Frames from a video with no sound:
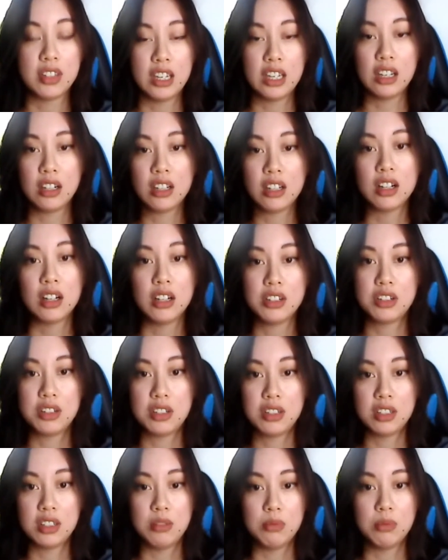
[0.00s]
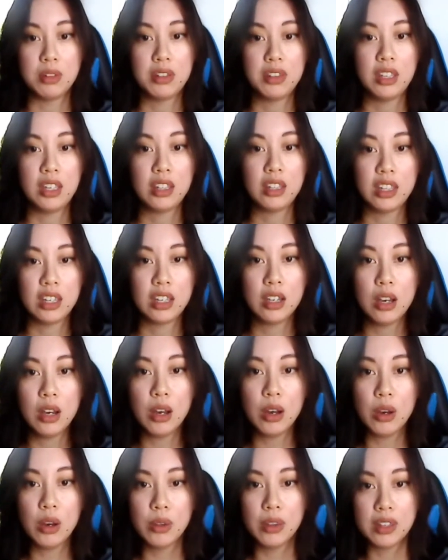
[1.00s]
like unconsciously we'll think like,
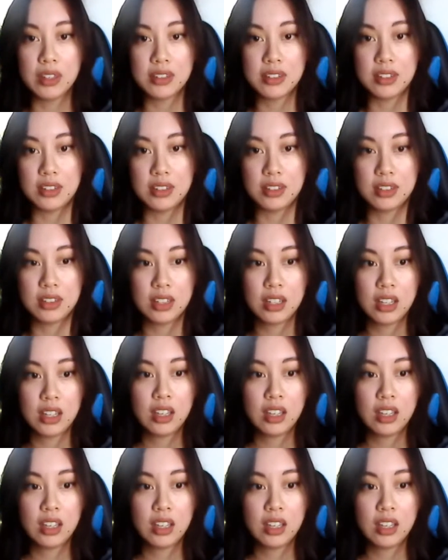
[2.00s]
oh, this is